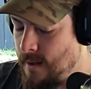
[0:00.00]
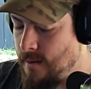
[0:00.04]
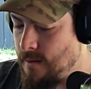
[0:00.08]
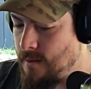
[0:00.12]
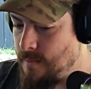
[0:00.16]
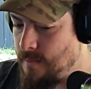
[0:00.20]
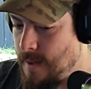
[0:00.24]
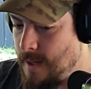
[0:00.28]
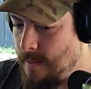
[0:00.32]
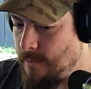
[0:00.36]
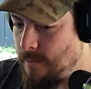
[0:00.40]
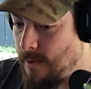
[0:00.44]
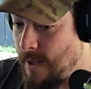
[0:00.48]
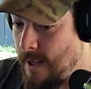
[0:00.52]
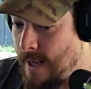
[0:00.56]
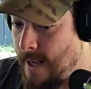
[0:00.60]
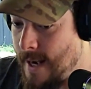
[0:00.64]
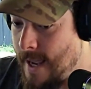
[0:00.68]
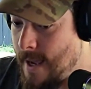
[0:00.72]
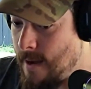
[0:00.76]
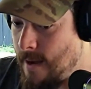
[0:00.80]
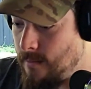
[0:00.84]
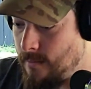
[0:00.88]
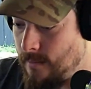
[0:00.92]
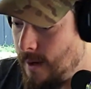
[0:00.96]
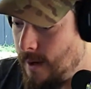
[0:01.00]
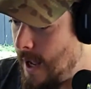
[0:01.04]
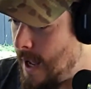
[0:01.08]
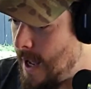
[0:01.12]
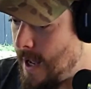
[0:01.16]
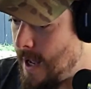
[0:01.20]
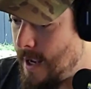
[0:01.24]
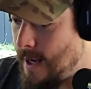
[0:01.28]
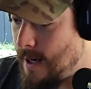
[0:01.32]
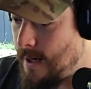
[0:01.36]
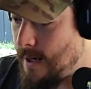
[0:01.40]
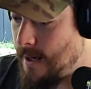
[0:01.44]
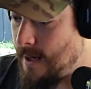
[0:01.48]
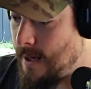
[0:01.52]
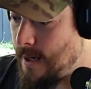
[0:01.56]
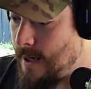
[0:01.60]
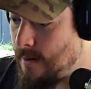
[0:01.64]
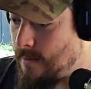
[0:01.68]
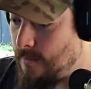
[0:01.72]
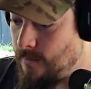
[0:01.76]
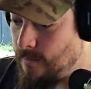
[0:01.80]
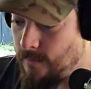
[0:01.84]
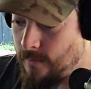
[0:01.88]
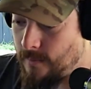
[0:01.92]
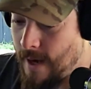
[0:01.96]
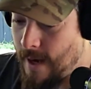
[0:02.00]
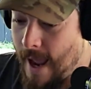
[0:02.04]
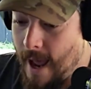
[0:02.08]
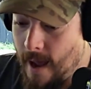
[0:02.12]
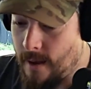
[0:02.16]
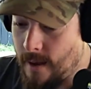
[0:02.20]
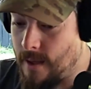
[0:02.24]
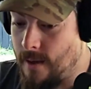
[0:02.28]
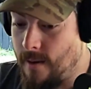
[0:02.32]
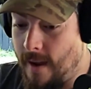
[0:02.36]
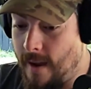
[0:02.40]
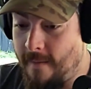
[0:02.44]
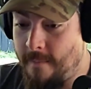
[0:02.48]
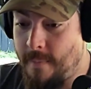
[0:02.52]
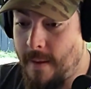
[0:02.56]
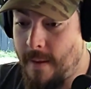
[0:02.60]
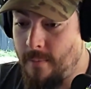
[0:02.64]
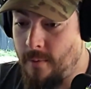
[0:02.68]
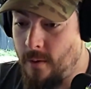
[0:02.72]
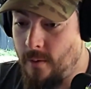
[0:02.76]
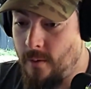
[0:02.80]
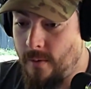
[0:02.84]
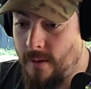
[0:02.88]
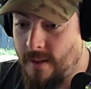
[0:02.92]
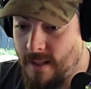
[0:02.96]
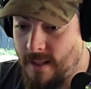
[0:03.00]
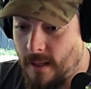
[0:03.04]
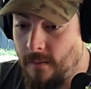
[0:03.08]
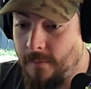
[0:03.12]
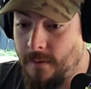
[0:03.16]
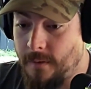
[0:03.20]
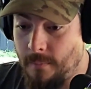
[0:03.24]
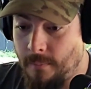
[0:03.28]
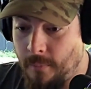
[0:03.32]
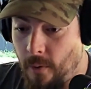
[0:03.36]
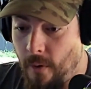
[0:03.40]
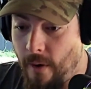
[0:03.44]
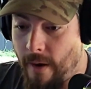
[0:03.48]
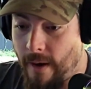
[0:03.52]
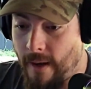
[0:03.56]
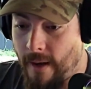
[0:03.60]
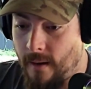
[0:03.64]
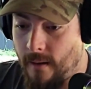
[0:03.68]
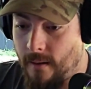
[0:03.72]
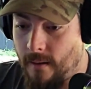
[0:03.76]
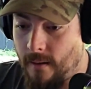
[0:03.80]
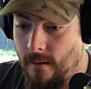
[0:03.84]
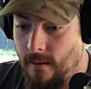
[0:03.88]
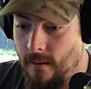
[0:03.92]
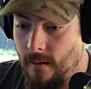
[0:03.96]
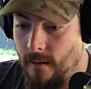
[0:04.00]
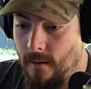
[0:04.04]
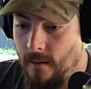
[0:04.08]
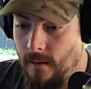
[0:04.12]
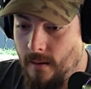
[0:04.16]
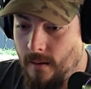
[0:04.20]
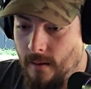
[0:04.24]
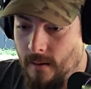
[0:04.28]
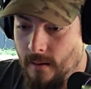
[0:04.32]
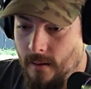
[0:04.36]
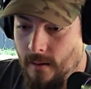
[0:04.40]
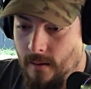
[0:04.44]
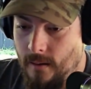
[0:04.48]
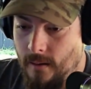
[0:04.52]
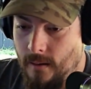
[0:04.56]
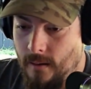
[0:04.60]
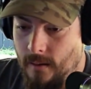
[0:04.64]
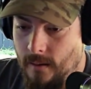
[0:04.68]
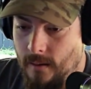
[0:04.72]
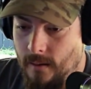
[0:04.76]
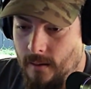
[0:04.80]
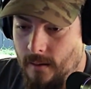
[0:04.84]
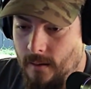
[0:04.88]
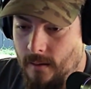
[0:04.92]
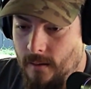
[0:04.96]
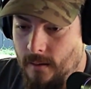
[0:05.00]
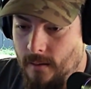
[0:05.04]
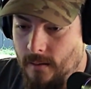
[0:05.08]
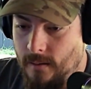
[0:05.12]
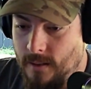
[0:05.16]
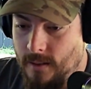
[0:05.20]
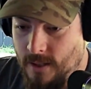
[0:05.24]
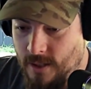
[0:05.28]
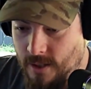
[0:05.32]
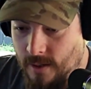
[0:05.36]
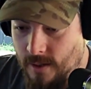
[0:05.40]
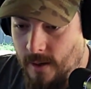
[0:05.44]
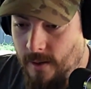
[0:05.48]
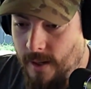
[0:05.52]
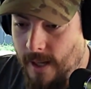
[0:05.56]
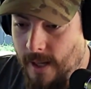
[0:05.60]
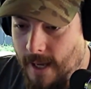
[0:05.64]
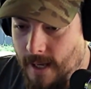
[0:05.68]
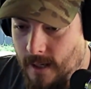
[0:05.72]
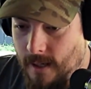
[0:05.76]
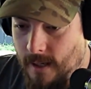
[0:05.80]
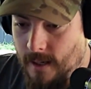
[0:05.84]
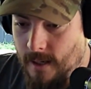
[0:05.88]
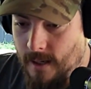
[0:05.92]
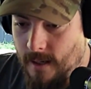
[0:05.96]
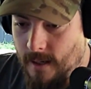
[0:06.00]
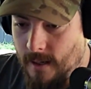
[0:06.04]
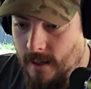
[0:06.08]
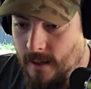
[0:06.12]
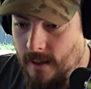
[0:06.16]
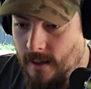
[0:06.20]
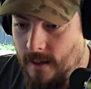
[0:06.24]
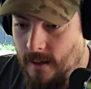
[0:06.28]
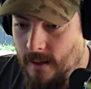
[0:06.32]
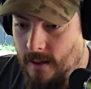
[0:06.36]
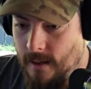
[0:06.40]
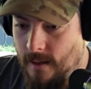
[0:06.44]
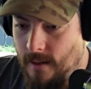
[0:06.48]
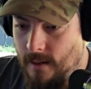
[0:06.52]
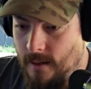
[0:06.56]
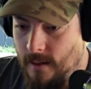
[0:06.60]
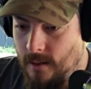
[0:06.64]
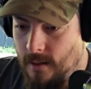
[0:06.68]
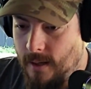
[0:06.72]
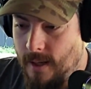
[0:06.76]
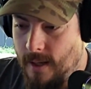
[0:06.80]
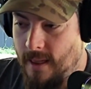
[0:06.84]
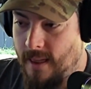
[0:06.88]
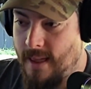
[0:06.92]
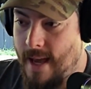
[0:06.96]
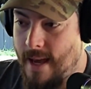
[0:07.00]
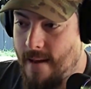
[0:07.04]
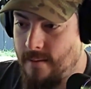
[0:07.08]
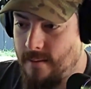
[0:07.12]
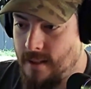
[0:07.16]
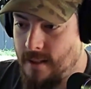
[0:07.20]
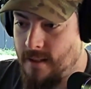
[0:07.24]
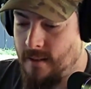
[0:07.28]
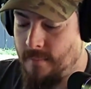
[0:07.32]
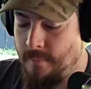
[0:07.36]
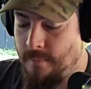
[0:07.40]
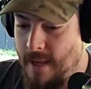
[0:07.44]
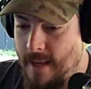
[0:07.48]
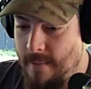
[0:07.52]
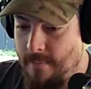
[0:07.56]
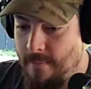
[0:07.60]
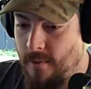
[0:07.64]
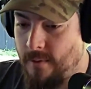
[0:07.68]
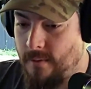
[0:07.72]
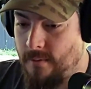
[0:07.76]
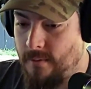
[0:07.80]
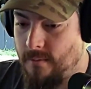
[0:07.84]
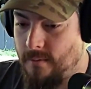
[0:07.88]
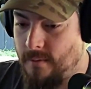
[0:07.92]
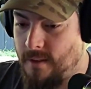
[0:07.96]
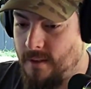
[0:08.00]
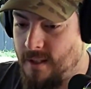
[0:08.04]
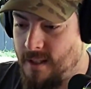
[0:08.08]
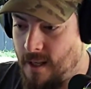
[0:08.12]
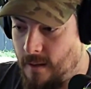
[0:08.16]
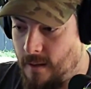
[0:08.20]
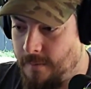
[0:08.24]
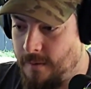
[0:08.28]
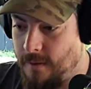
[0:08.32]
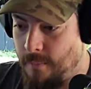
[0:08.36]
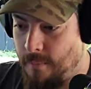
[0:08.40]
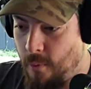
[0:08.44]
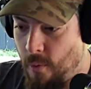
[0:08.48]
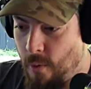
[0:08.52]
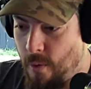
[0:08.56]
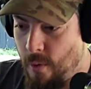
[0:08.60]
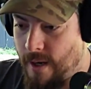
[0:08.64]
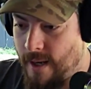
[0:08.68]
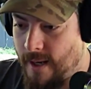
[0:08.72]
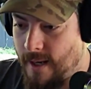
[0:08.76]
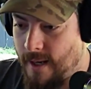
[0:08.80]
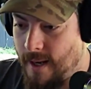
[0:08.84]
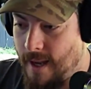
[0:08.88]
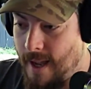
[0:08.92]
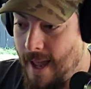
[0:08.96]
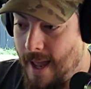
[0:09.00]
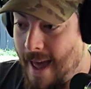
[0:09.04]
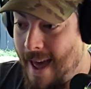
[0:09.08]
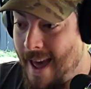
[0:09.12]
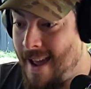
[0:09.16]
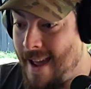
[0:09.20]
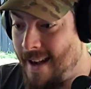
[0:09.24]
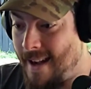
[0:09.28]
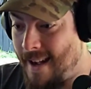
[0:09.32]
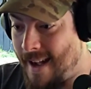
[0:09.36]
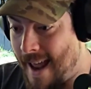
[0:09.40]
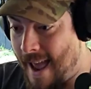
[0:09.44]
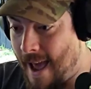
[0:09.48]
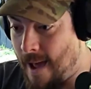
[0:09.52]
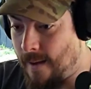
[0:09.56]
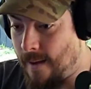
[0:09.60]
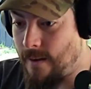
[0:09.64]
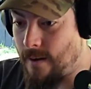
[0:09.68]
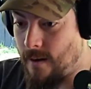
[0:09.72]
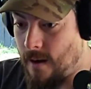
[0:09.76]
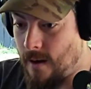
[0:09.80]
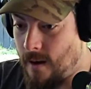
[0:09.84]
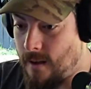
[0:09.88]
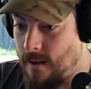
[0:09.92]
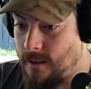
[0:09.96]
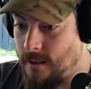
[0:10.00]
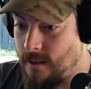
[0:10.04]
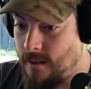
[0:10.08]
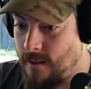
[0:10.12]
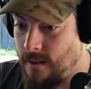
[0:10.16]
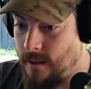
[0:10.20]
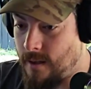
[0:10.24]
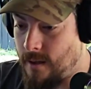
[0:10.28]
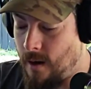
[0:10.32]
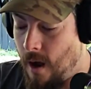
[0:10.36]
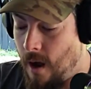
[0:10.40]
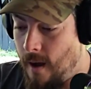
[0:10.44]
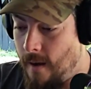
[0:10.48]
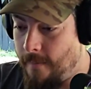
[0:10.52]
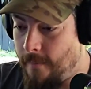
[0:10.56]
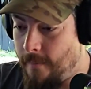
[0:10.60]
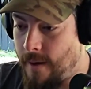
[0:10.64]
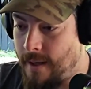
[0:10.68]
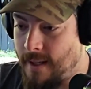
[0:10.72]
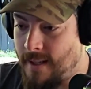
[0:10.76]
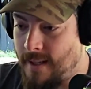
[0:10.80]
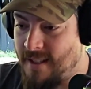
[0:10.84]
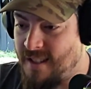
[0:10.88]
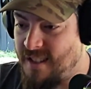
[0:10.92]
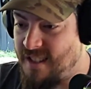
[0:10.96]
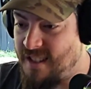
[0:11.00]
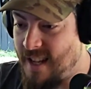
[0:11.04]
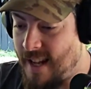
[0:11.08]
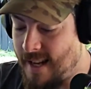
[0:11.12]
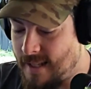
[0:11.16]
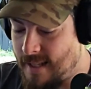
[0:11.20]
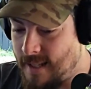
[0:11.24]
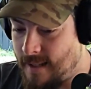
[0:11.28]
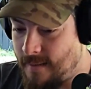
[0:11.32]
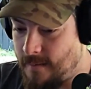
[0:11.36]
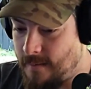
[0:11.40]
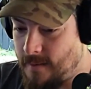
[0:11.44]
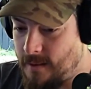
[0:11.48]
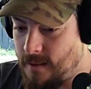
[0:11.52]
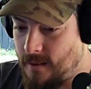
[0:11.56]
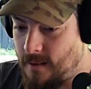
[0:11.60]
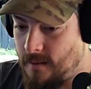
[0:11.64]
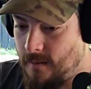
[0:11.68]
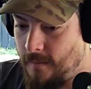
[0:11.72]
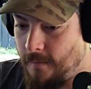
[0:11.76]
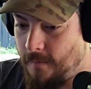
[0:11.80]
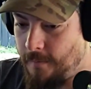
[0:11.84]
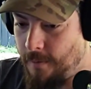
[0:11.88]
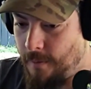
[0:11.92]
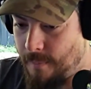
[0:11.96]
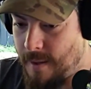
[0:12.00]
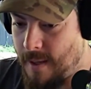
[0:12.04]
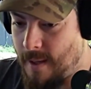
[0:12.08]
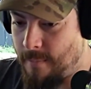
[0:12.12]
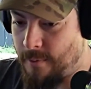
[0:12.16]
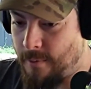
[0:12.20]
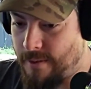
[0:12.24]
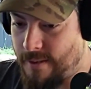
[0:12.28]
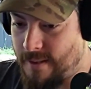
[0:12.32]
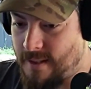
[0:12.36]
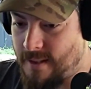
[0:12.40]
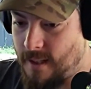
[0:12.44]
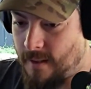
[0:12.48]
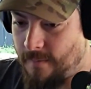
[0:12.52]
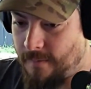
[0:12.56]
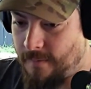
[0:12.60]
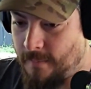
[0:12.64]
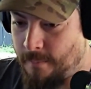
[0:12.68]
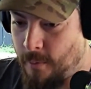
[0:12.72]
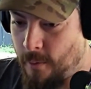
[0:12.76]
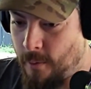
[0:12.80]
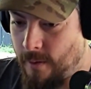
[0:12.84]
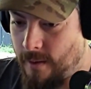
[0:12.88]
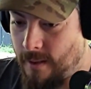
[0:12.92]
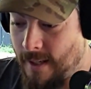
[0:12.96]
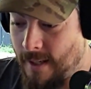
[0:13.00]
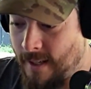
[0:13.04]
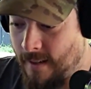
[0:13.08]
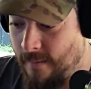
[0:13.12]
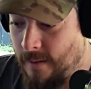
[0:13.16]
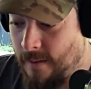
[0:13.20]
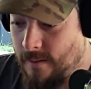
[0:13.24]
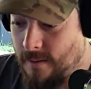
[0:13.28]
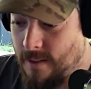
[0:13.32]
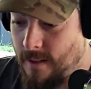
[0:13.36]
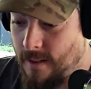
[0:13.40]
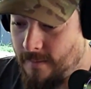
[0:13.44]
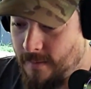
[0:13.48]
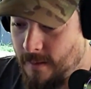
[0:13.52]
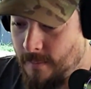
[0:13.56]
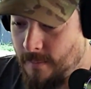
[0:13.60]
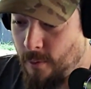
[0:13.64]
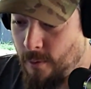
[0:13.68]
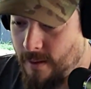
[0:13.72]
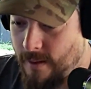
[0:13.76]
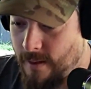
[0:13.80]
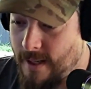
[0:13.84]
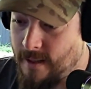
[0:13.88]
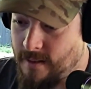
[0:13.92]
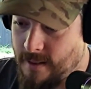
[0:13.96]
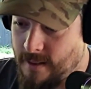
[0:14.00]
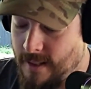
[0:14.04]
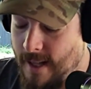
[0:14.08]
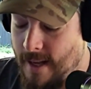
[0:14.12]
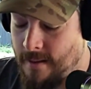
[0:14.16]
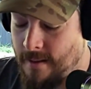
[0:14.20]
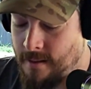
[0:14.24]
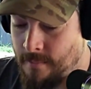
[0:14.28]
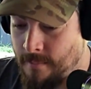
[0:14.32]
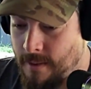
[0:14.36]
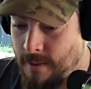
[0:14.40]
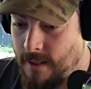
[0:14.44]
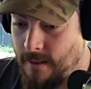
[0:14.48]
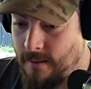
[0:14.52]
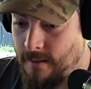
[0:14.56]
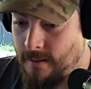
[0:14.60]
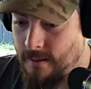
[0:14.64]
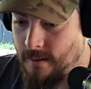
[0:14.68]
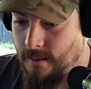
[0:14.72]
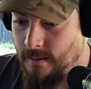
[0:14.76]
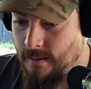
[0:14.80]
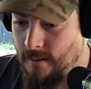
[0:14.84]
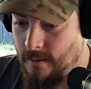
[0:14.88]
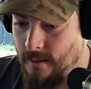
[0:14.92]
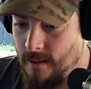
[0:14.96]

of those people. And now now you have people who are self-deporting. Did you know that? You got thousands of people self-deporting, and now they're offering incentives for people to self-deport. Like if you self-deport, here's $1,000.